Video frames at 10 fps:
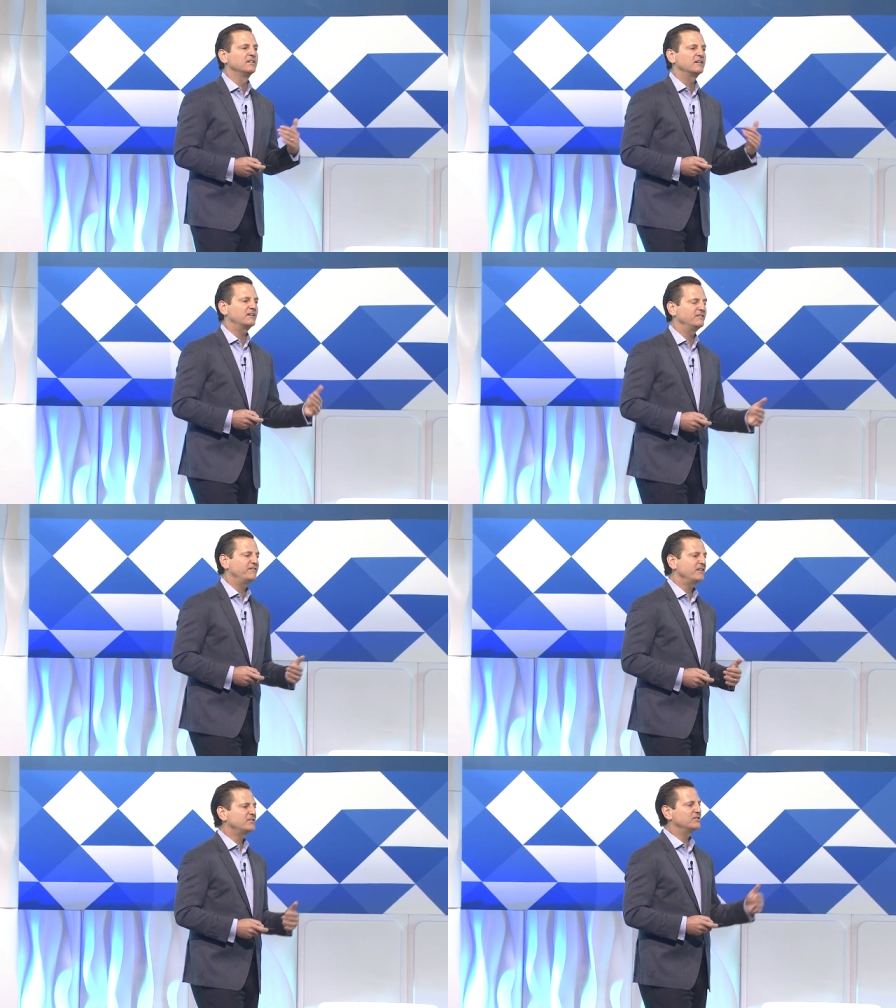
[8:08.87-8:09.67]
our
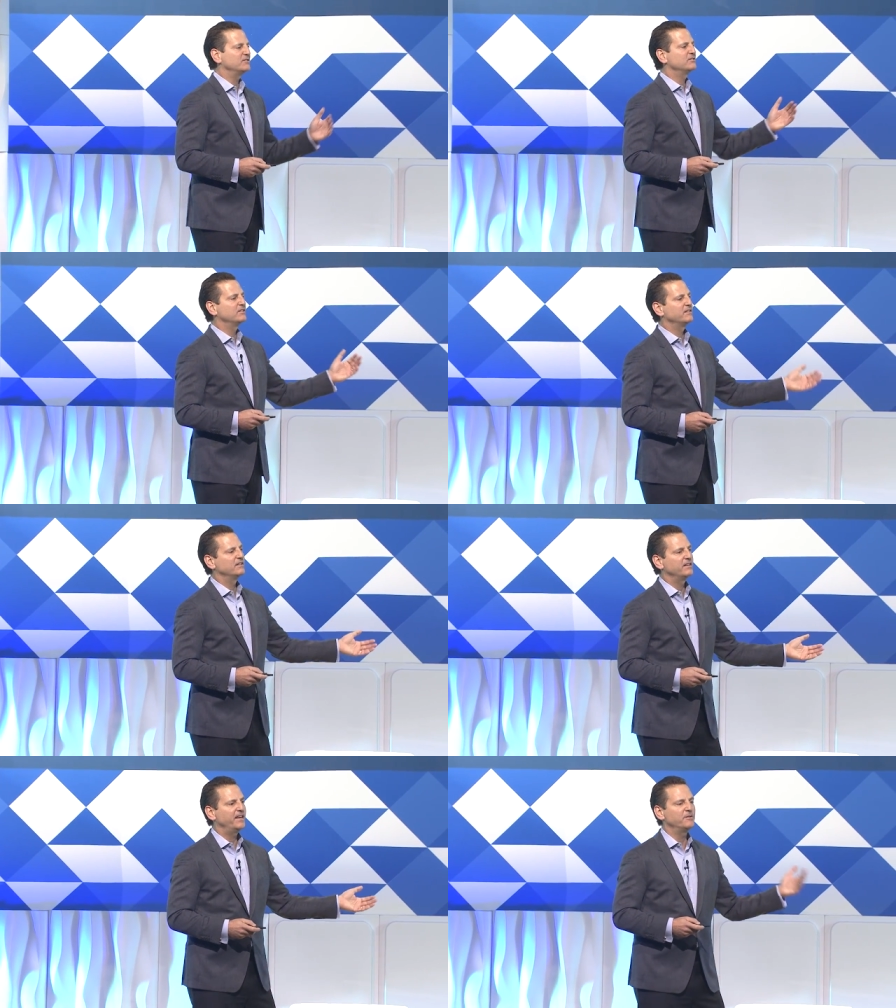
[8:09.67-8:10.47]
investors,
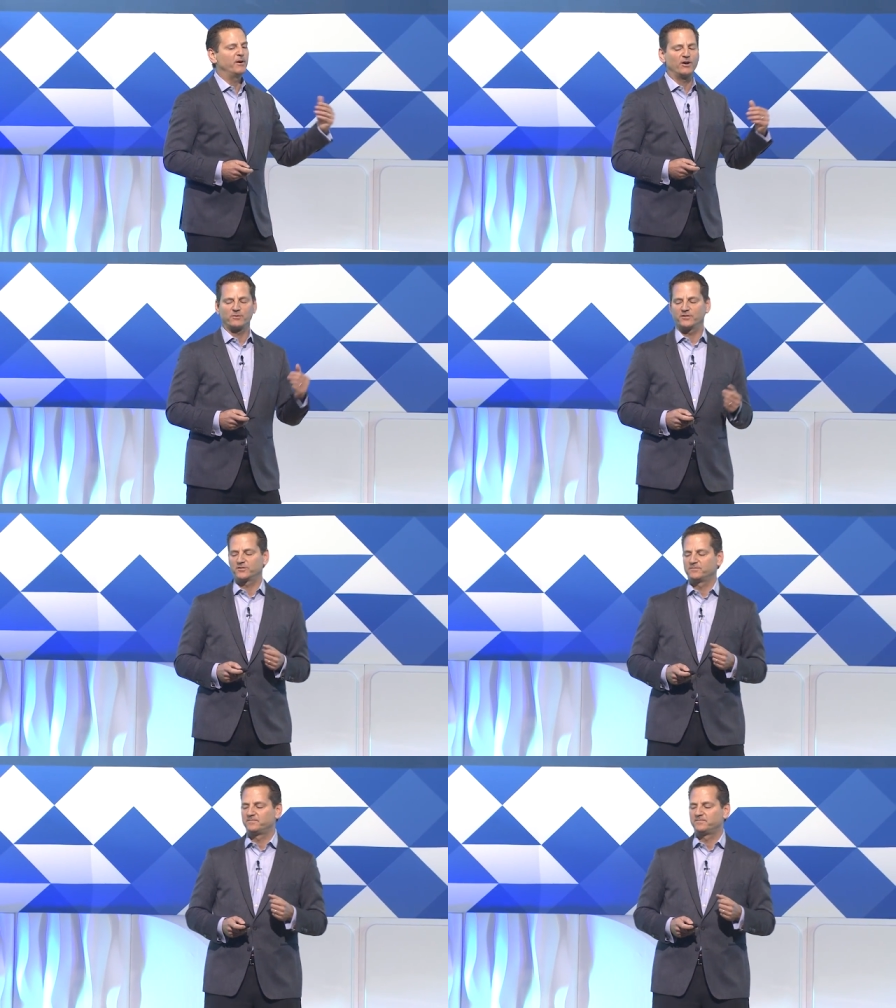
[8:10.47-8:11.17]
and the borrowers.